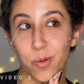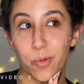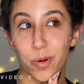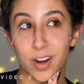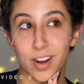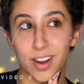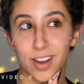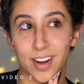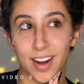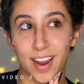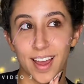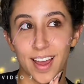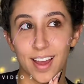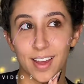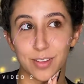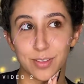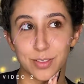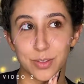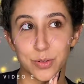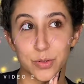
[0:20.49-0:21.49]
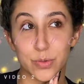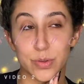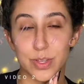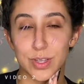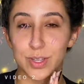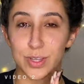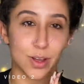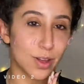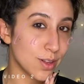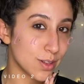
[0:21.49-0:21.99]
we're gonna have you
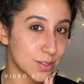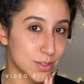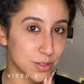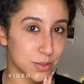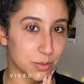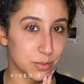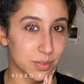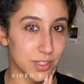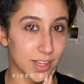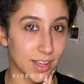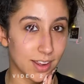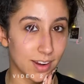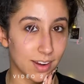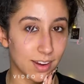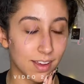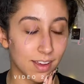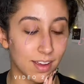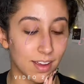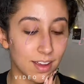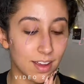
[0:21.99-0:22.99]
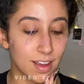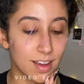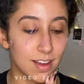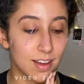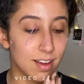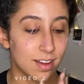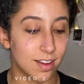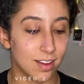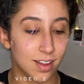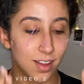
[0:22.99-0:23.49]
all zoomed in
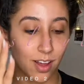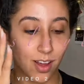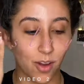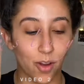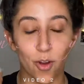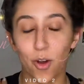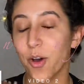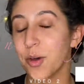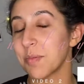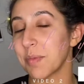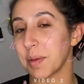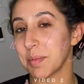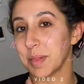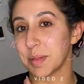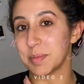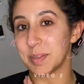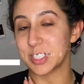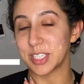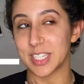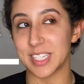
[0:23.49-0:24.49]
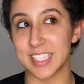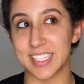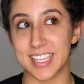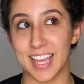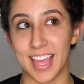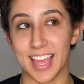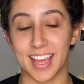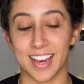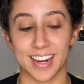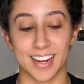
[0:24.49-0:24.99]
on my blemishes
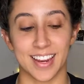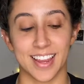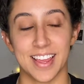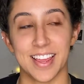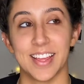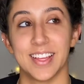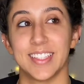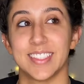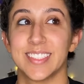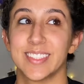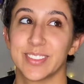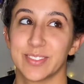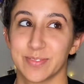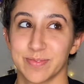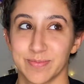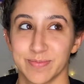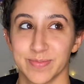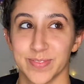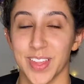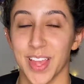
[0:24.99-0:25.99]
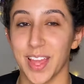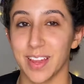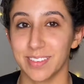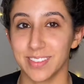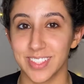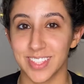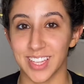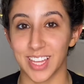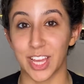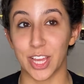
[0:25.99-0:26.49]
and
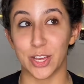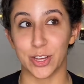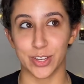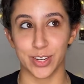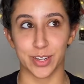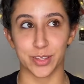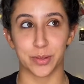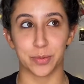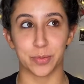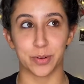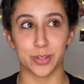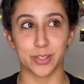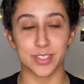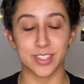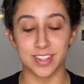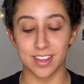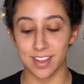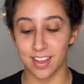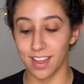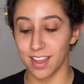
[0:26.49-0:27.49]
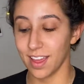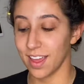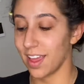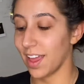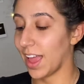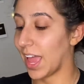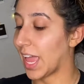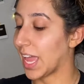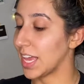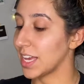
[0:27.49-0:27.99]
everything good in the world.
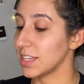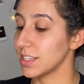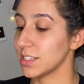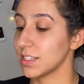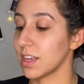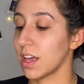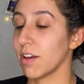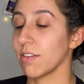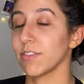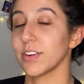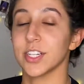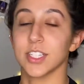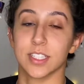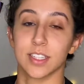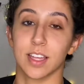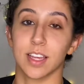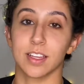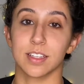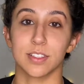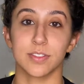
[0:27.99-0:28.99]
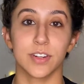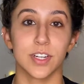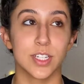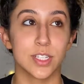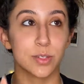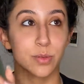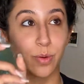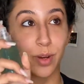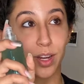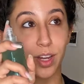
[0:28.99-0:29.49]
And first things
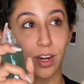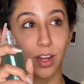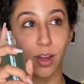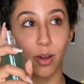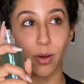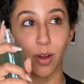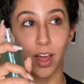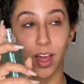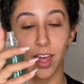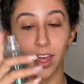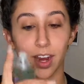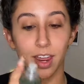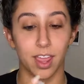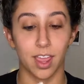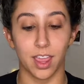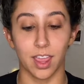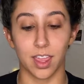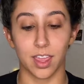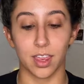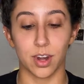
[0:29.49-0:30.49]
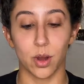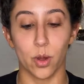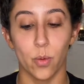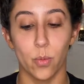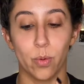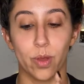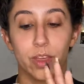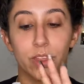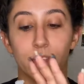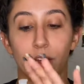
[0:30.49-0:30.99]
first, we're gonna go ahead in
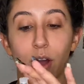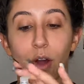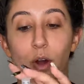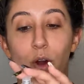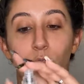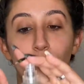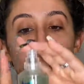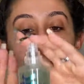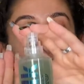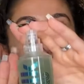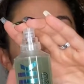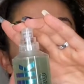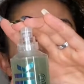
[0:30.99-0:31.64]
with our